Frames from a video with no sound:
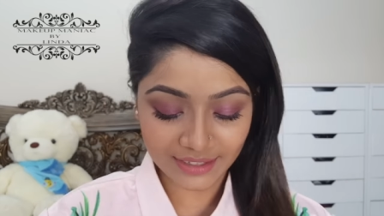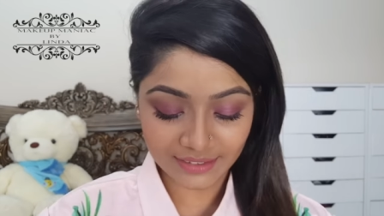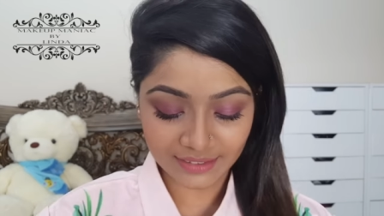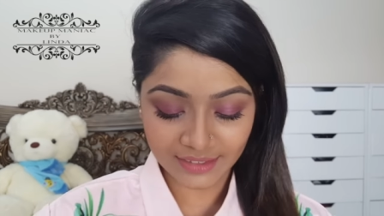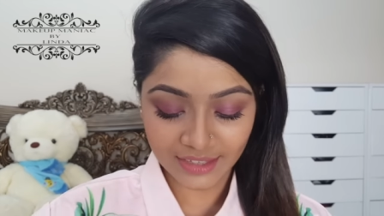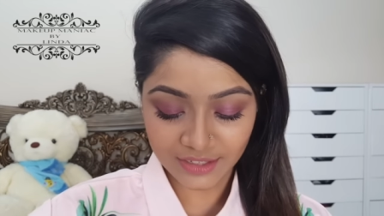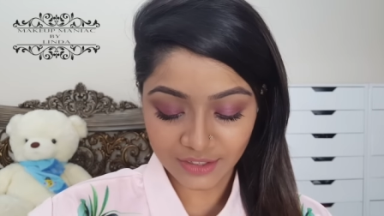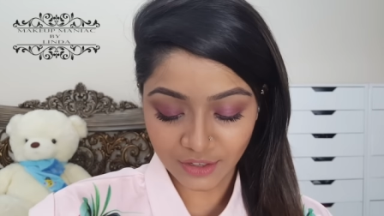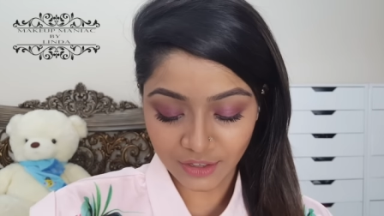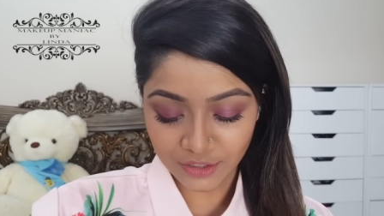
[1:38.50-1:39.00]

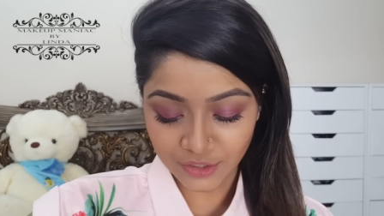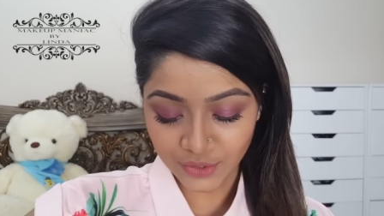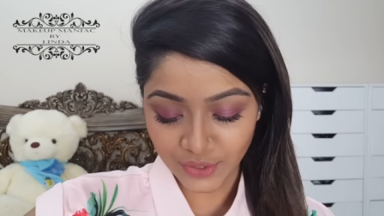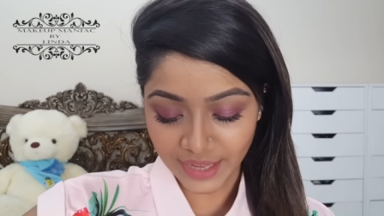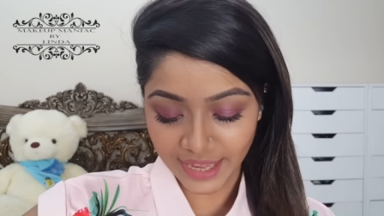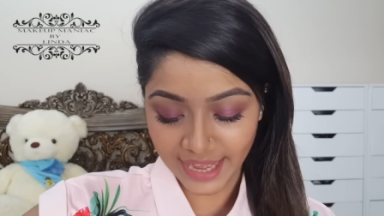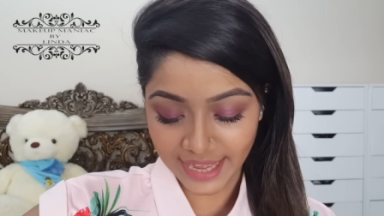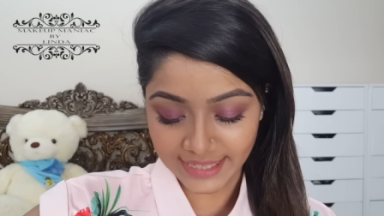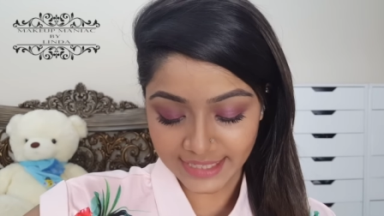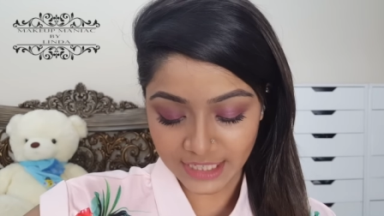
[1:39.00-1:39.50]
This also
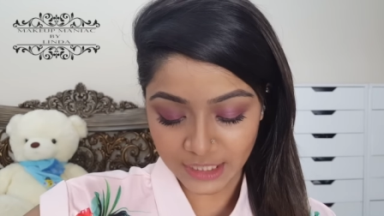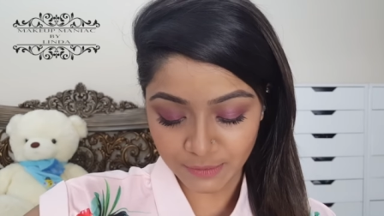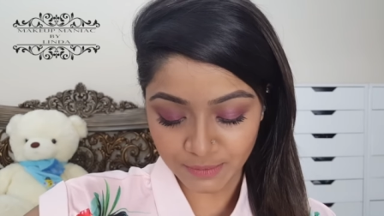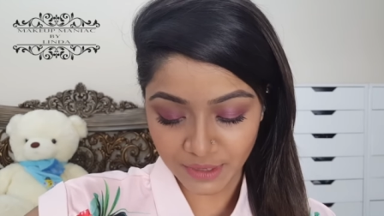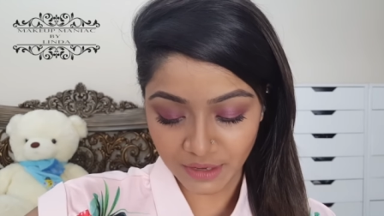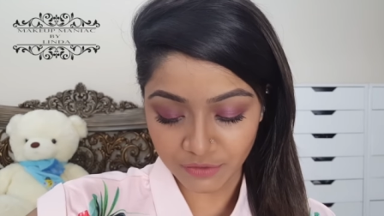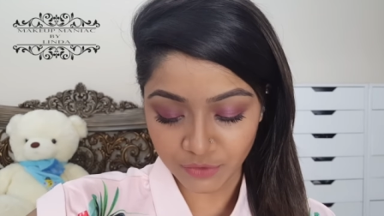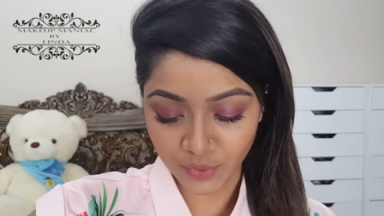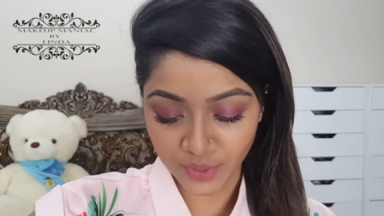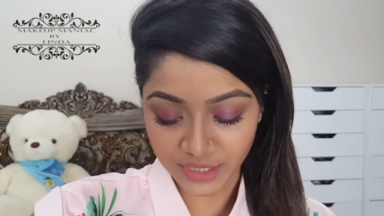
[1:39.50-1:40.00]
has
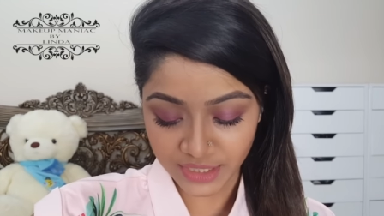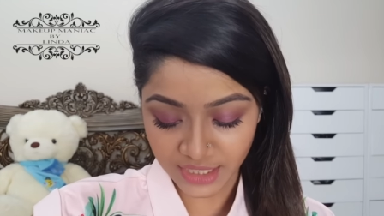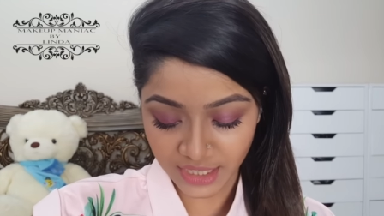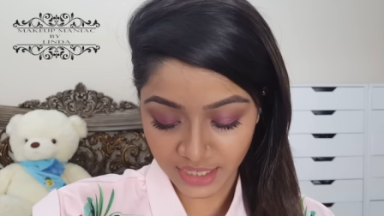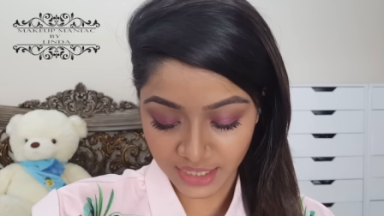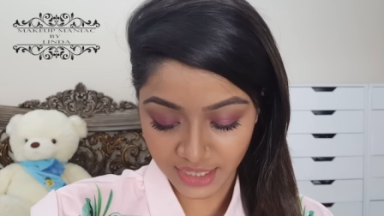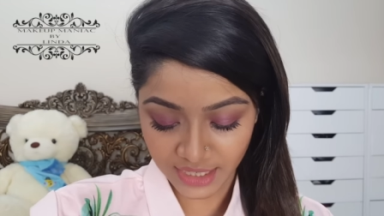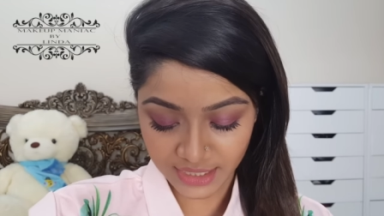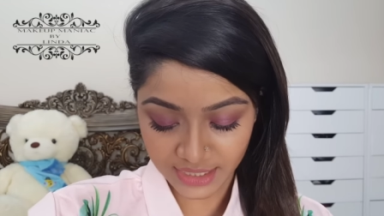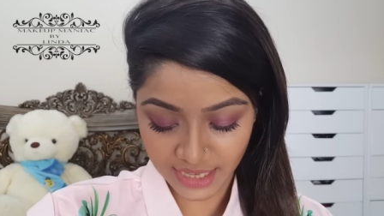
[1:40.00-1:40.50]
SPF 20
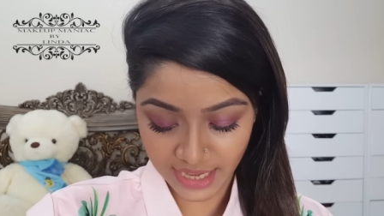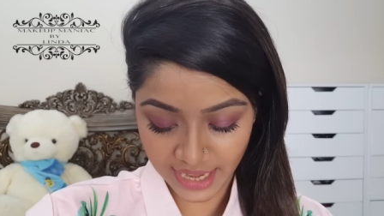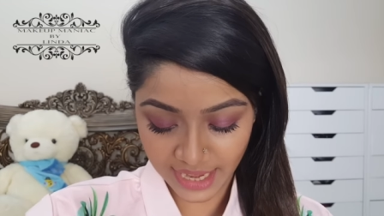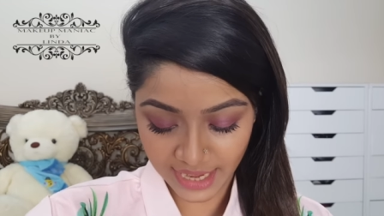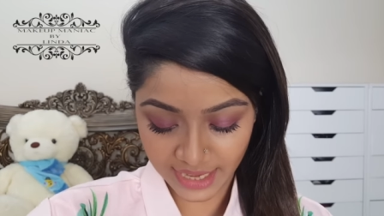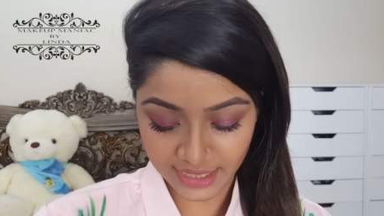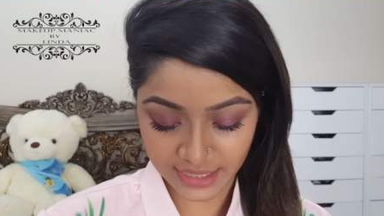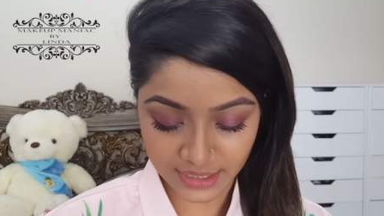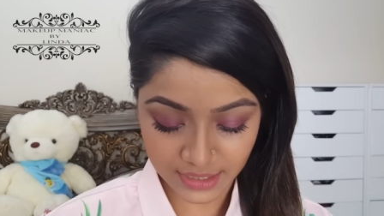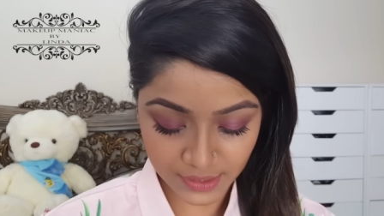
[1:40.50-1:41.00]
in it
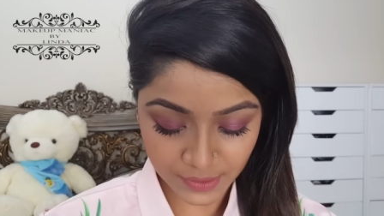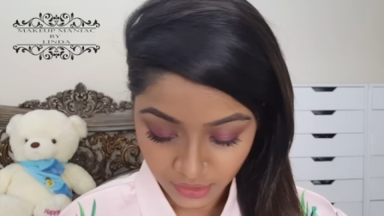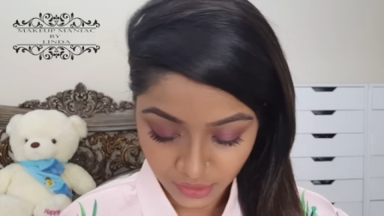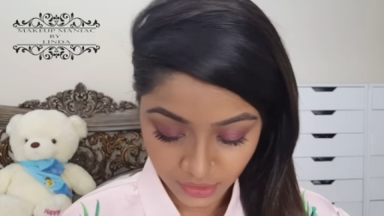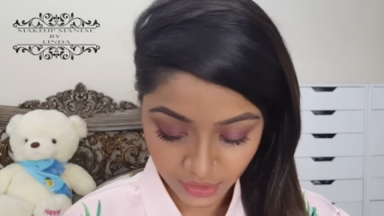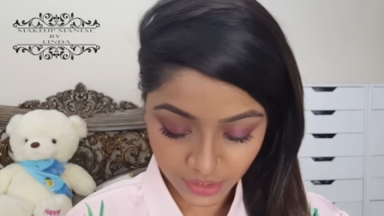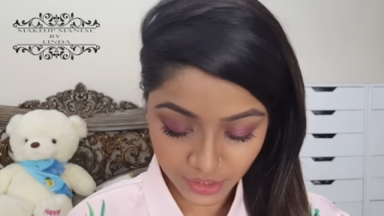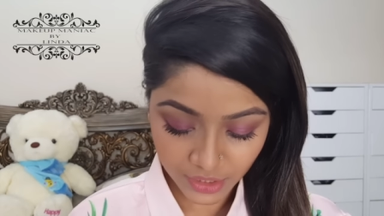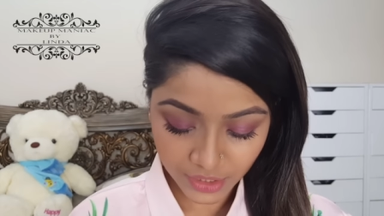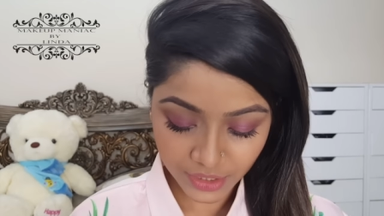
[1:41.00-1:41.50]
and
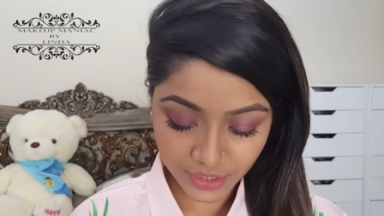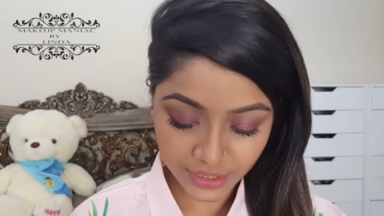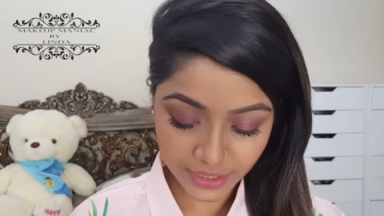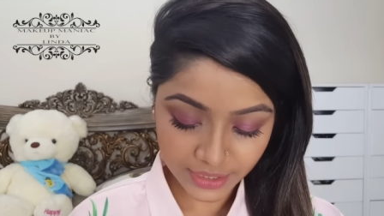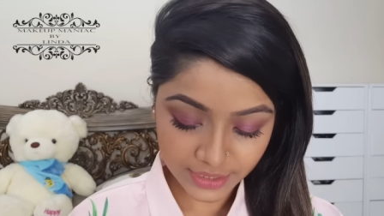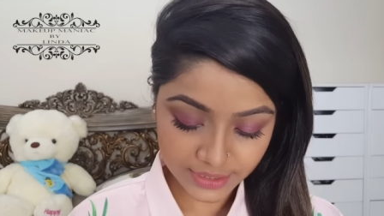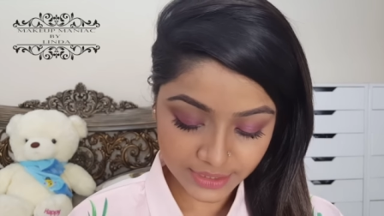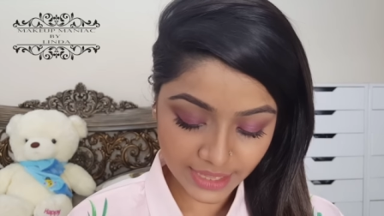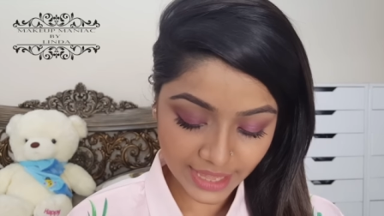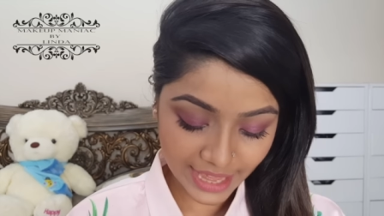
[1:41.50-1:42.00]
here
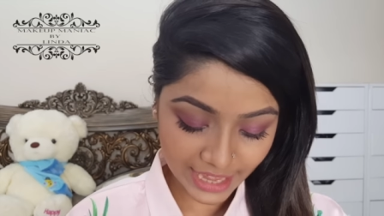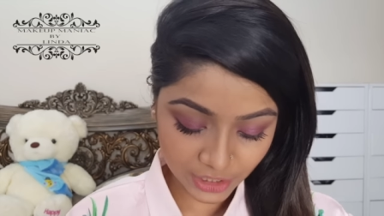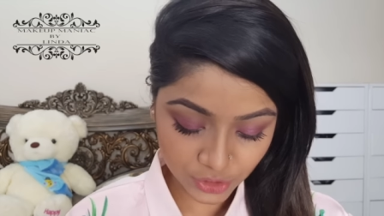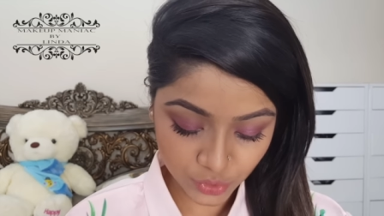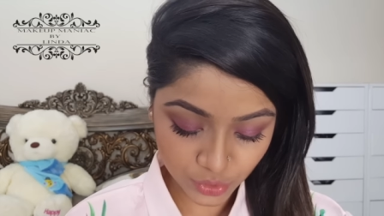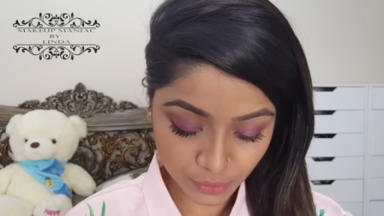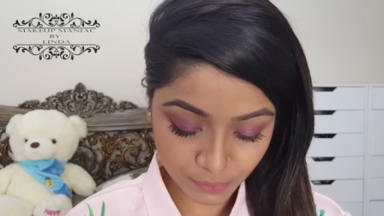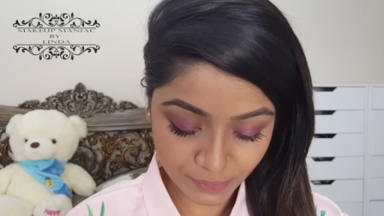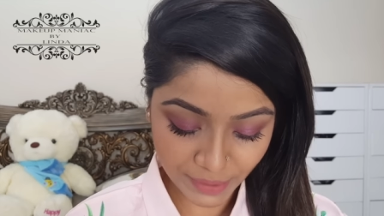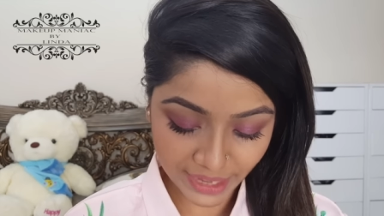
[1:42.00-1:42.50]
is the
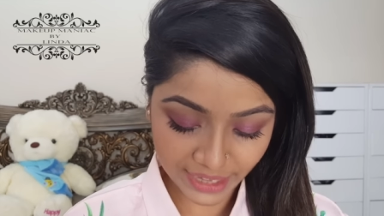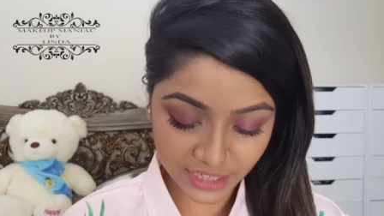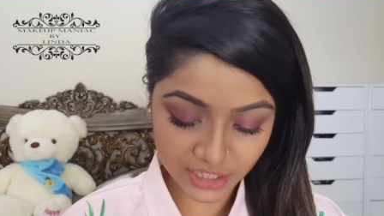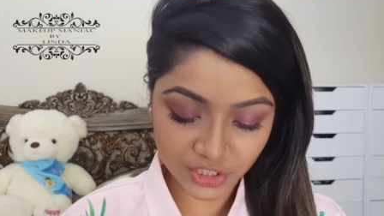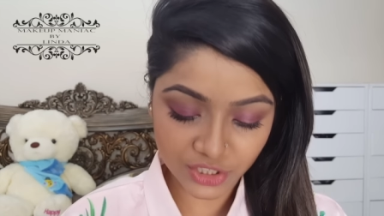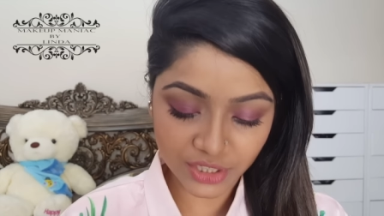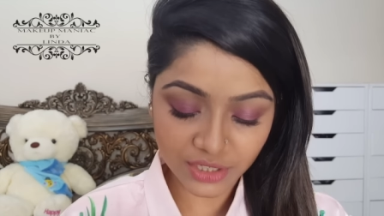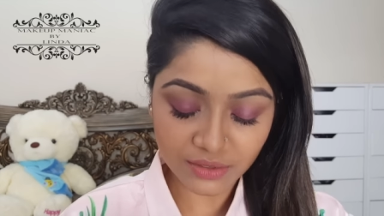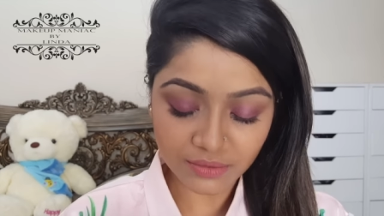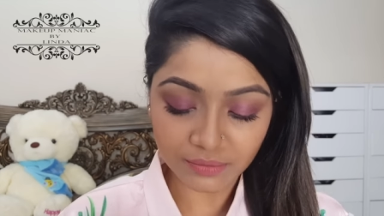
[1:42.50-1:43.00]
actual
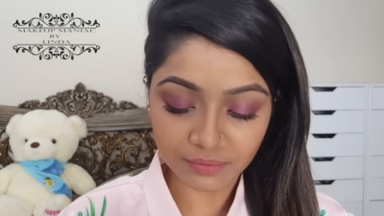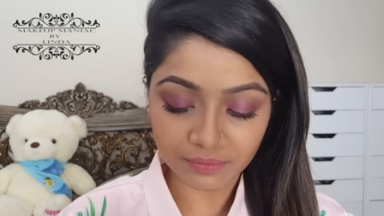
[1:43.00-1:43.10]
packaging.